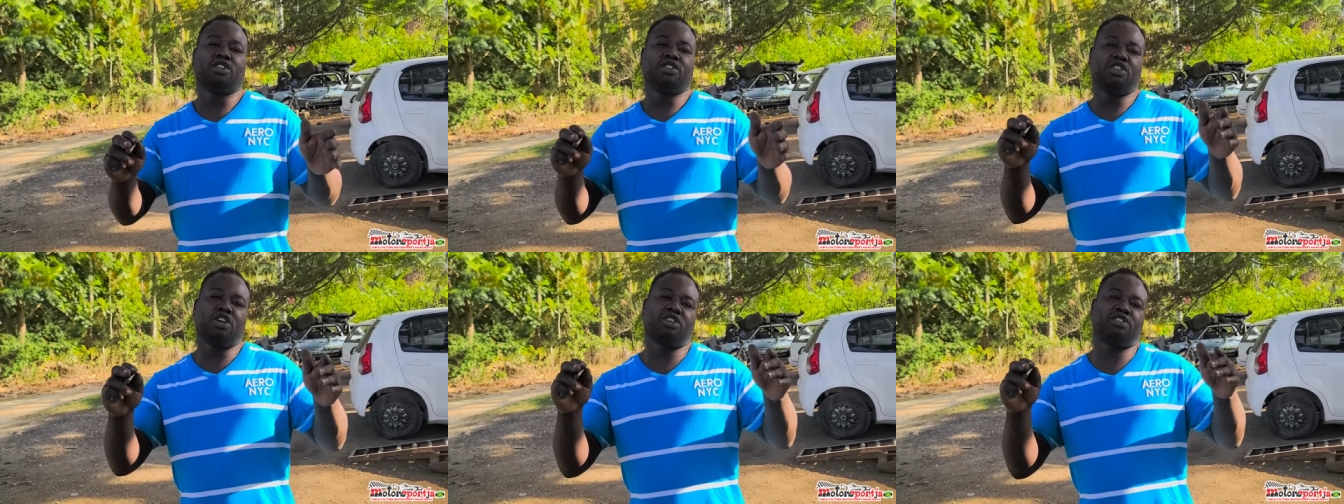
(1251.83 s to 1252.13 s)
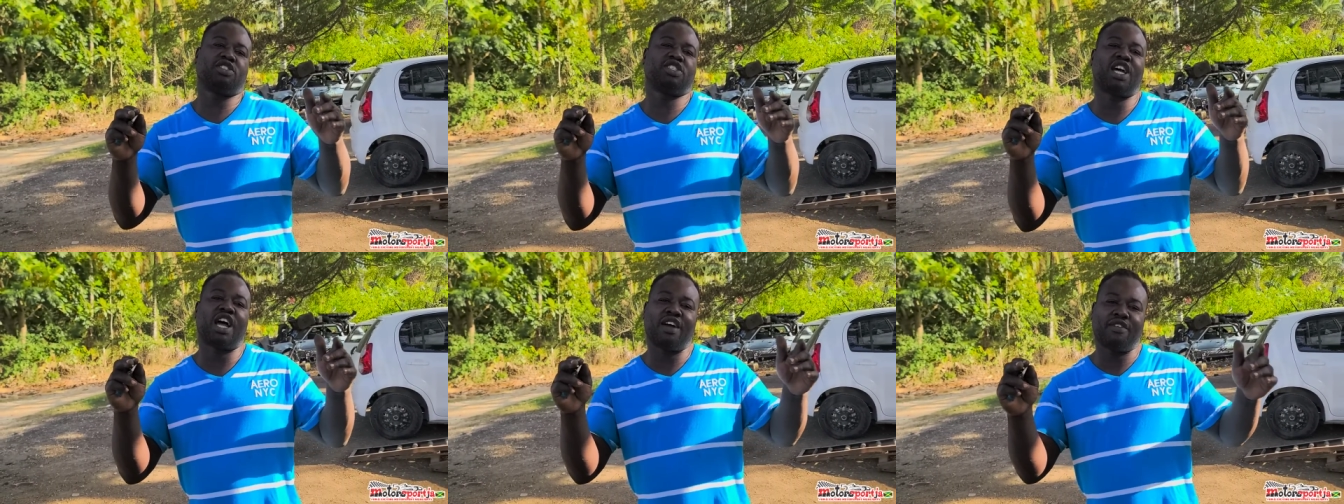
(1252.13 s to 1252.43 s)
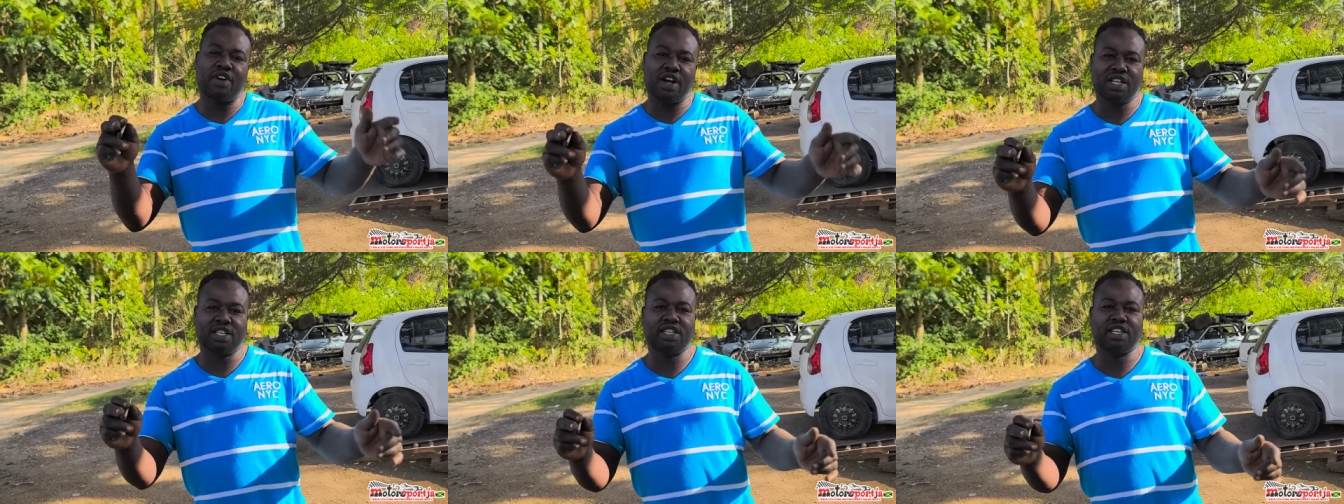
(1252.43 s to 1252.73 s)
Just drive
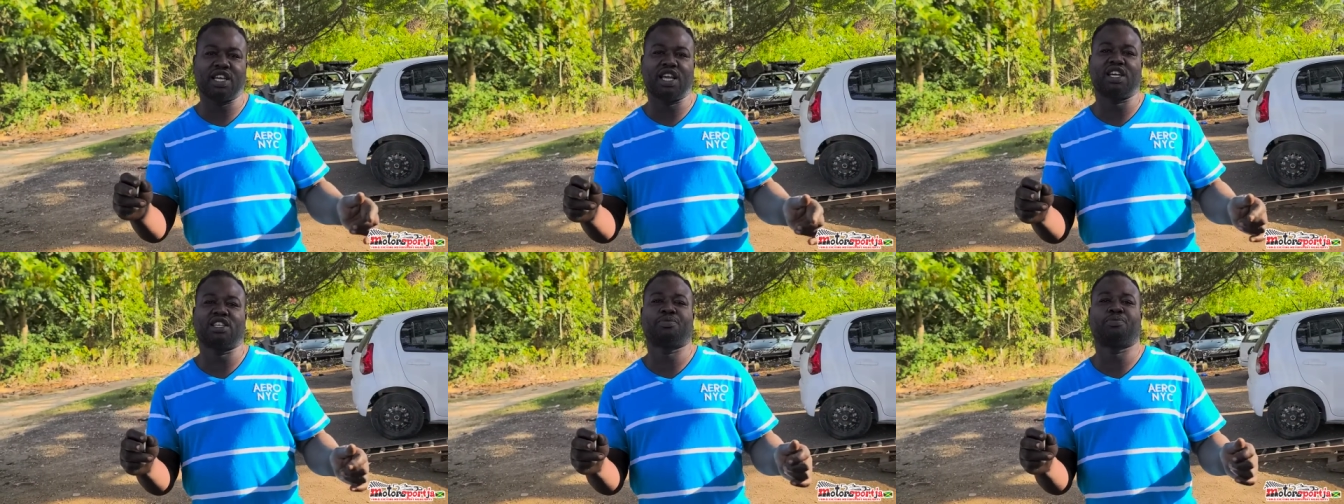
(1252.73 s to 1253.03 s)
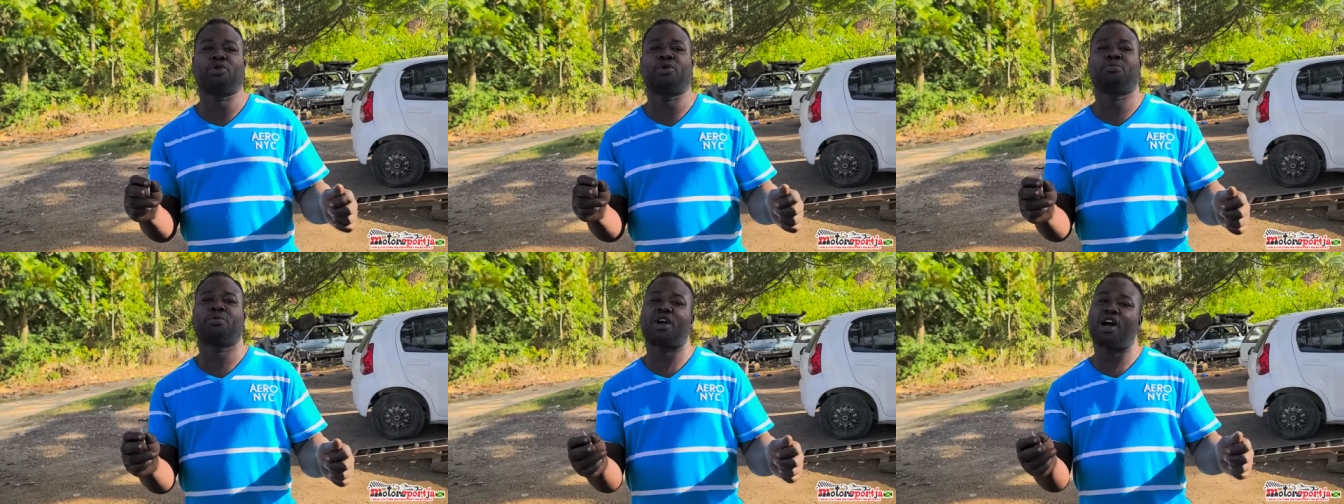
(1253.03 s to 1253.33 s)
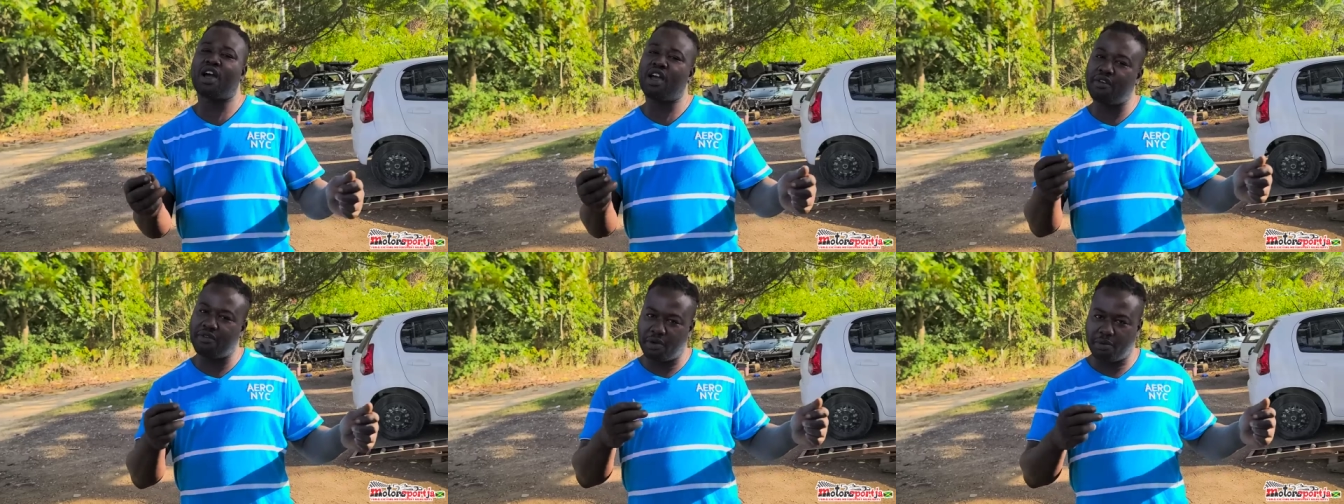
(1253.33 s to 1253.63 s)
on the gas pump
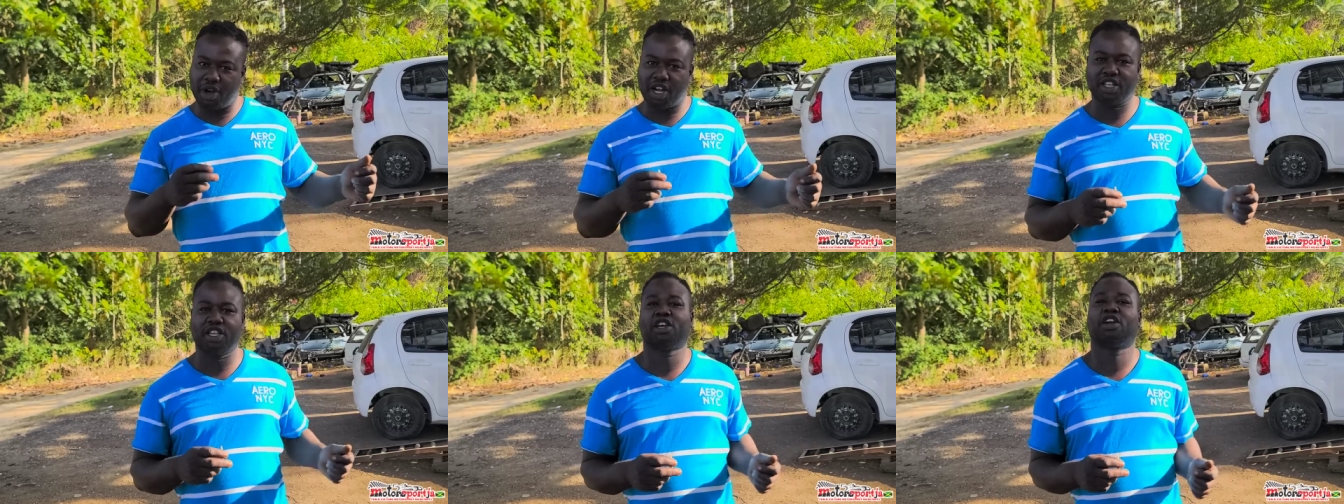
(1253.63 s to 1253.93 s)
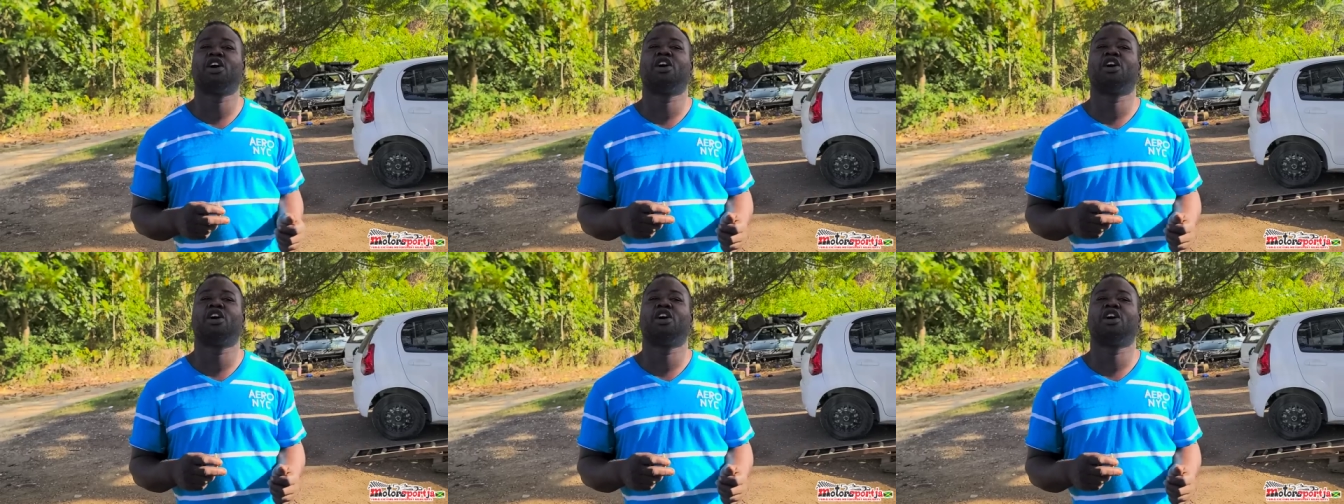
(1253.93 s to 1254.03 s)
because everybody is